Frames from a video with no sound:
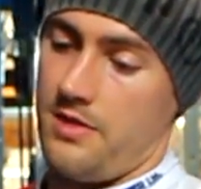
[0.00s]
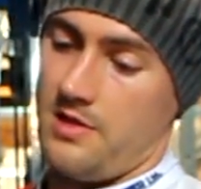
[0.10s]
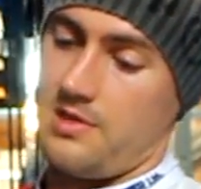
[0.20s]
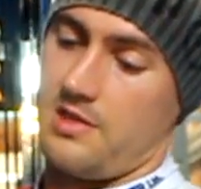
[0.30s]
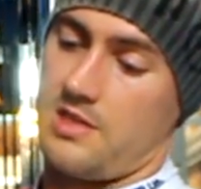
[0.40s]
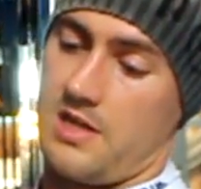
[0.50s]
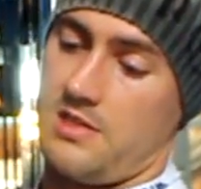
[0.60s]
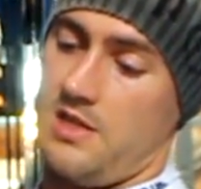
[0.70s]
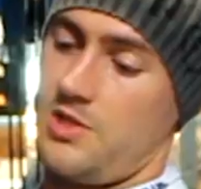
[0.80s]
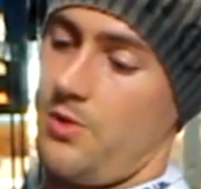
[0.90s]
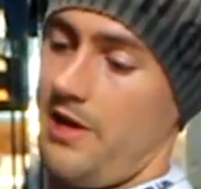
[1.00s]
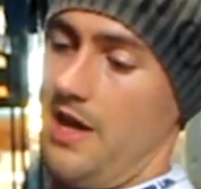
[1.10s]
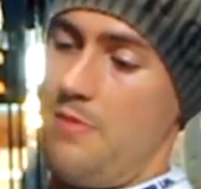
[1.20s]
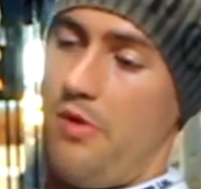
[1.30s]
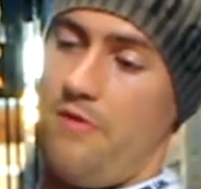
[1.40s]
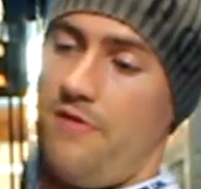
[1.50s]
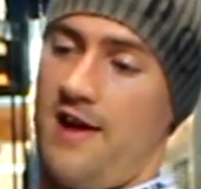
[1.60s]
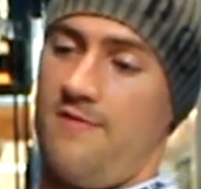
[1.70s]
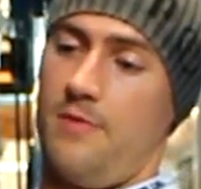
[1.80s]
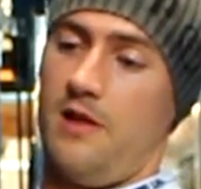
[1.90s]
This is, like I said,
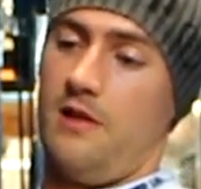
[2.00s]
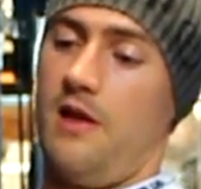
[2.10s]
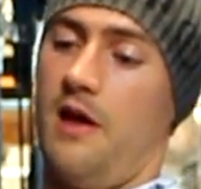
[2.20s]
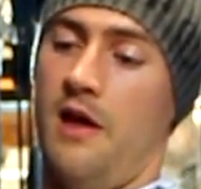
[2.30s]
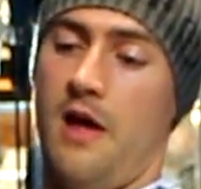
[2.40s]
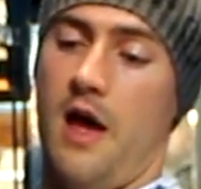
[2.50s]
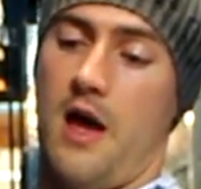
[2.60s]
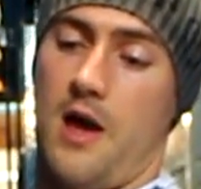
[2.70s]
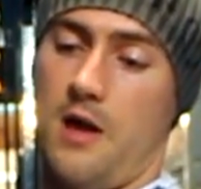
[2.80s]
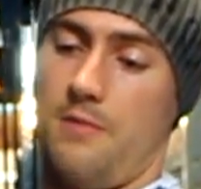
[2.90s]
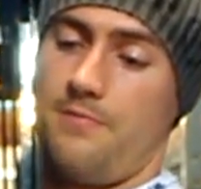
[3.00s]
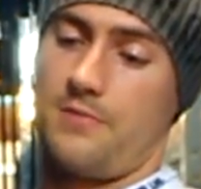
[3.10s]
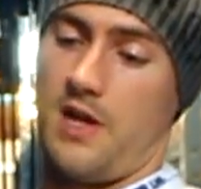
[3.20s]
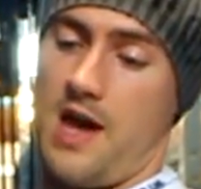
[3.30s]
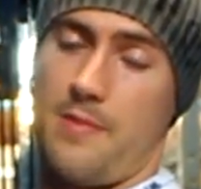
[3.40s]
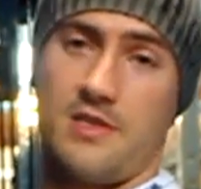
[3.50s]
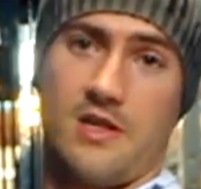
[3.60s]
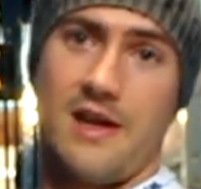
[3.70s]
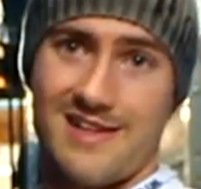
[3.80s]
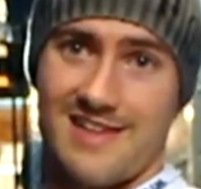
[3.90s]
28.5mm
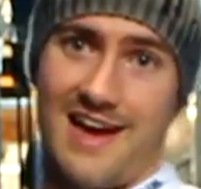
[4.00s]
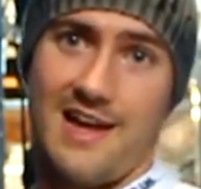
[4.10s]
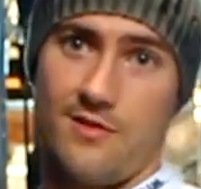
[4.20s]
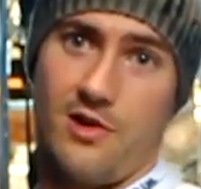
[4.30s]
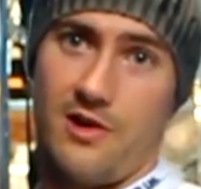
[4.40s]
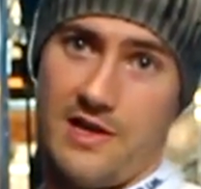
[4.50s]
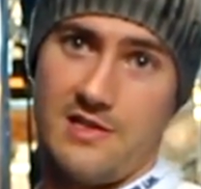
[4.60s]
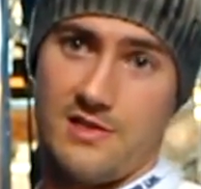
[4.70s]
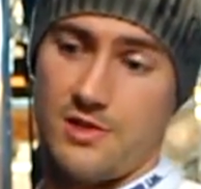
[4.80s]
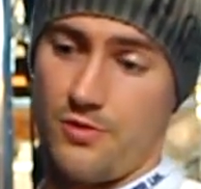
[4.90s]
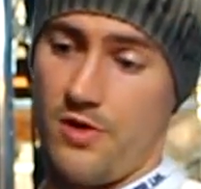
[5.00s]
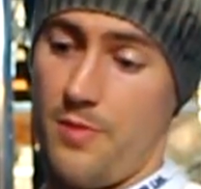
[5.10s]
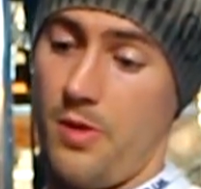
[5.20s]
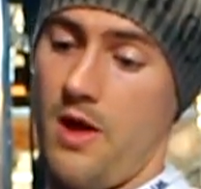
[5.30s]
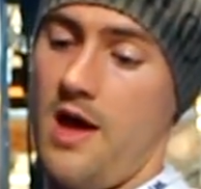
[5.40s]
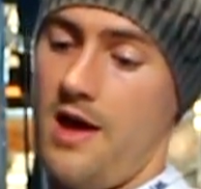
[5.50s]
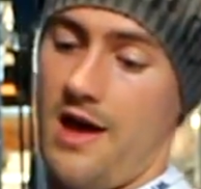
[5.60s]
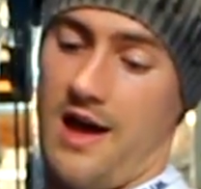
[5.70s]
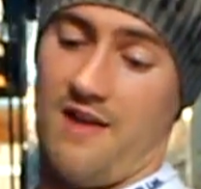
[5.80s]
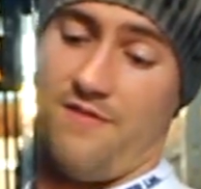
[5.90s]
diameter, and it's a hell of a lot easier to grip.
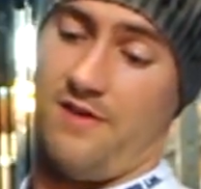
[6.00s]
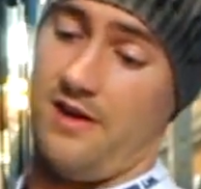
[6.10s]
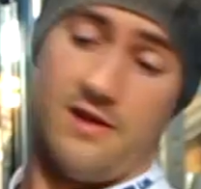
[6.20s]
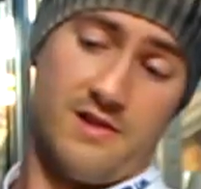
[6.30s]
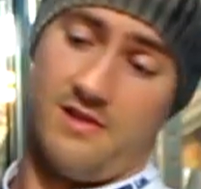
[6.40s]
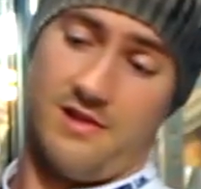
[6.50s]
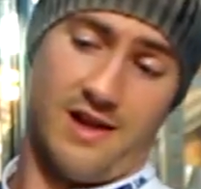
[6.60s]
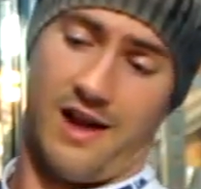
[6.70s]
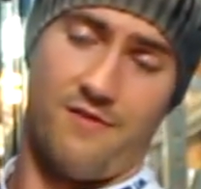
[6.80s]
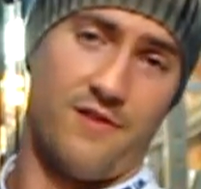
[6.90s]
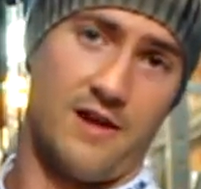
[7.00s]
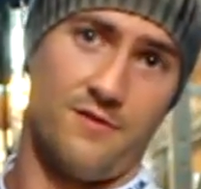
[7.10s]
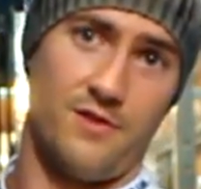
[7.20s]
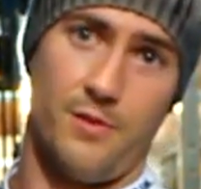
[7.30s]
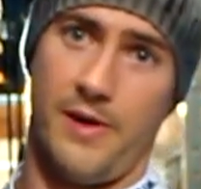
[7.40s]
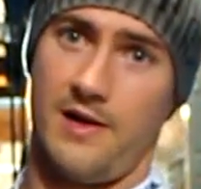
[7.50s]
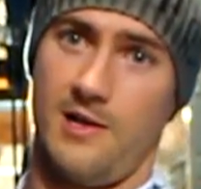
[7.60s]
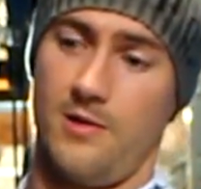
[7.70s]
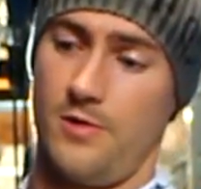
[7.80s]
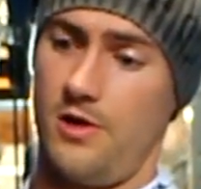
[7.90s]
I've found for the pen
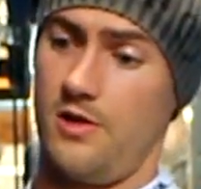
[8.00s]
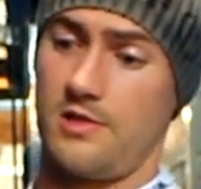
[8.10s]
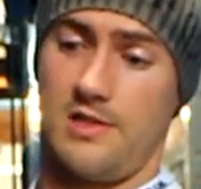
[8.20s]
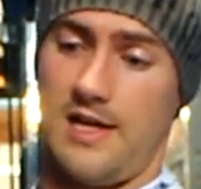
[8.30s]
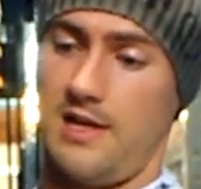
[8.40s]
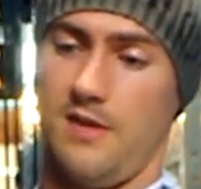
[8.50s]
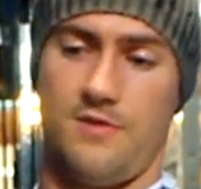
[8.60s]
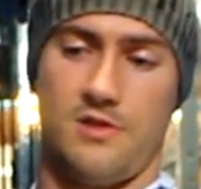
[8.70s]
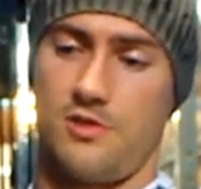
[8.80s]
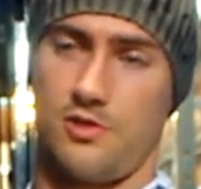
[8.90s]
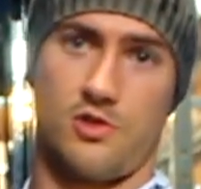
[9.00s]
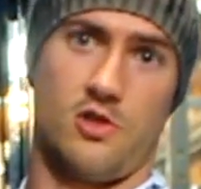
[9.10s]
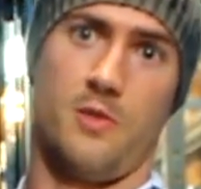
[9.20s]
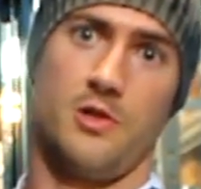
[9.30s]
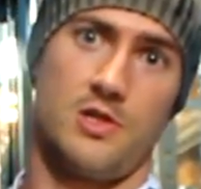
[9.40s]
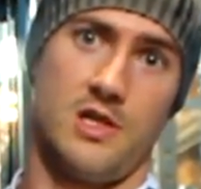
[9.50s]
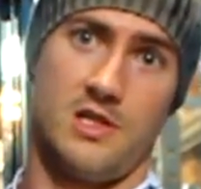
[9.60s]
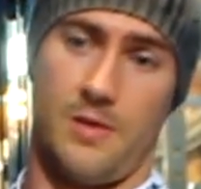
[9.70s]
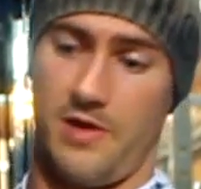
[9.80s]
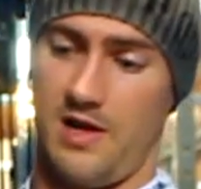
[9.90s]
lay rows and deadlift, it's just so much
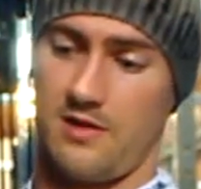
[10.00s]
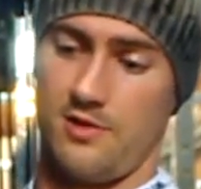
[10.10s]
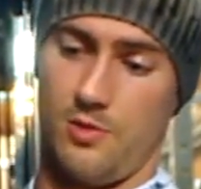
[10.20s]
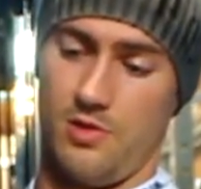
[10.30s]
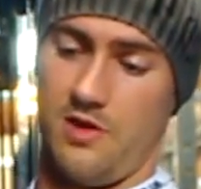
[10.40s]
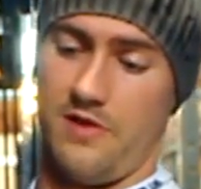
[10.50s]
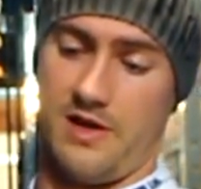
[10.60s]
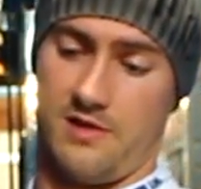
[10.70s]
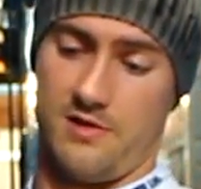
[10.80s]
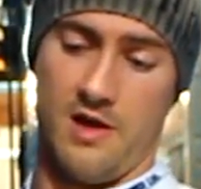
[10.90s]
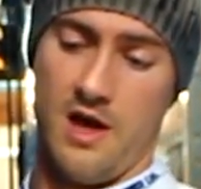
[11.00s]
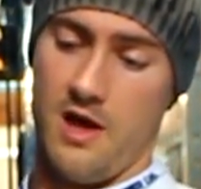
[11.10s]
easier. I mean, I could double overhand